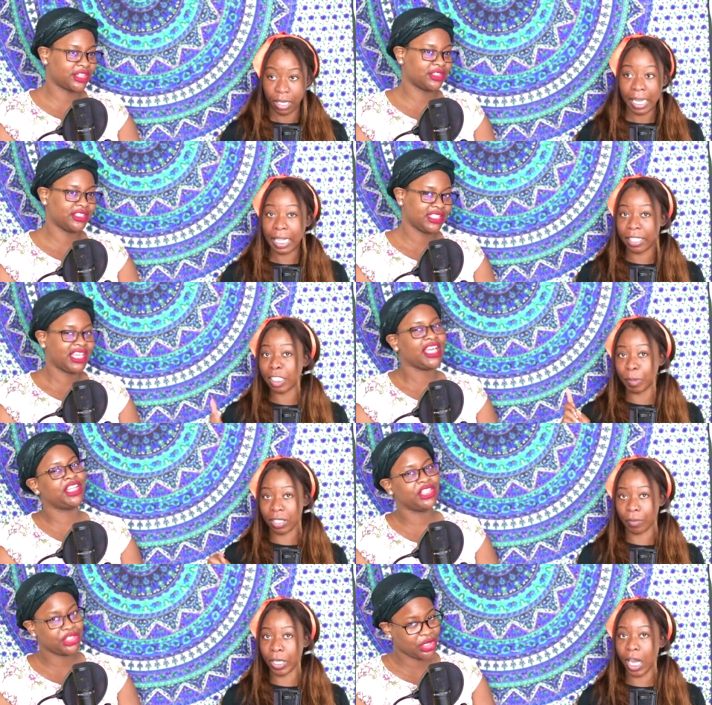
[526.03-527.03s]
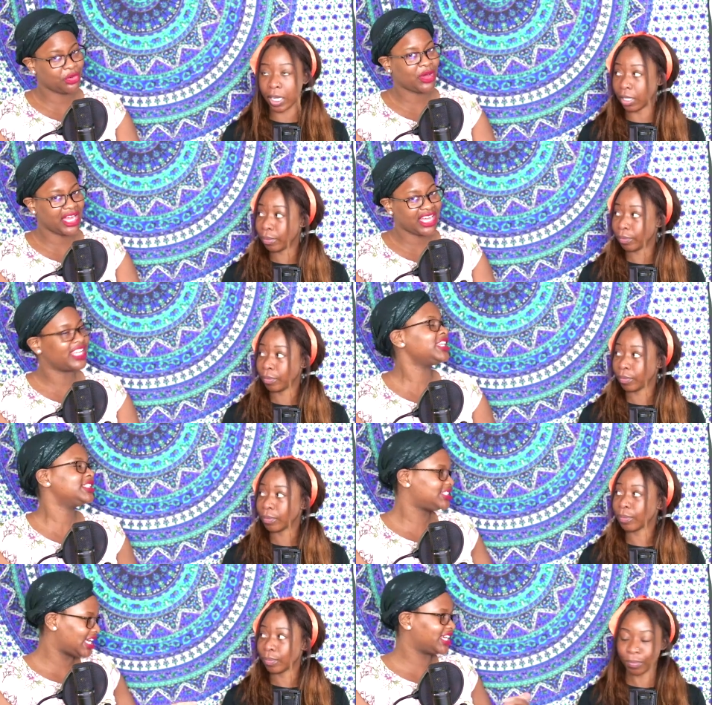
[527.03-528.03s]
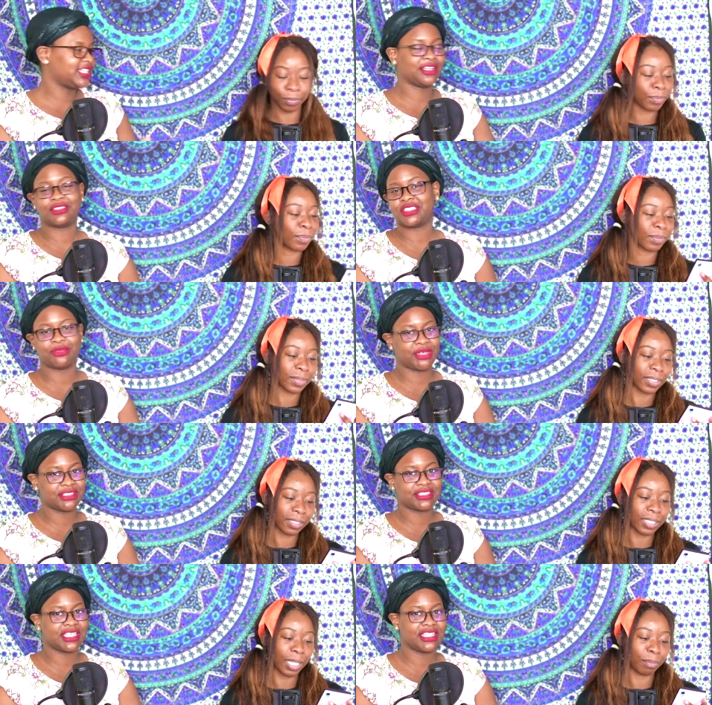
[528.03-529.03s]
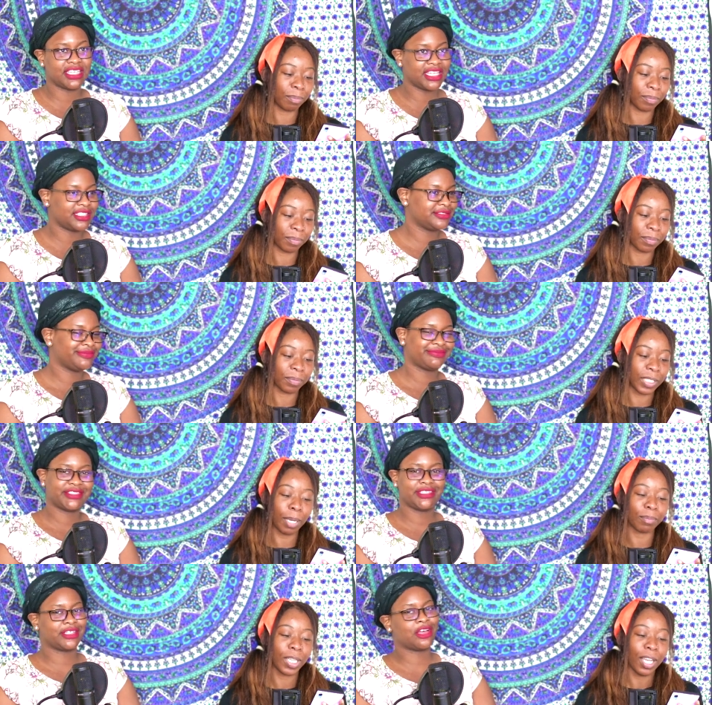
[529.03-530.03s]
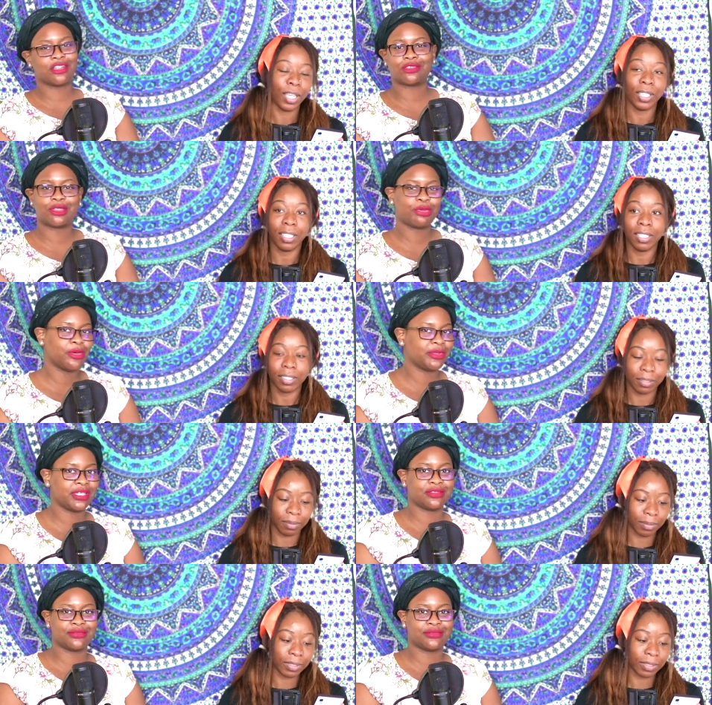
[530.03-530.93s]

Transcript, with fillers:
Speaker 1: and I think it's because and you know why exactly. Mm-hmm. I was just about to yep. say that Yep. Like cultural appropriating.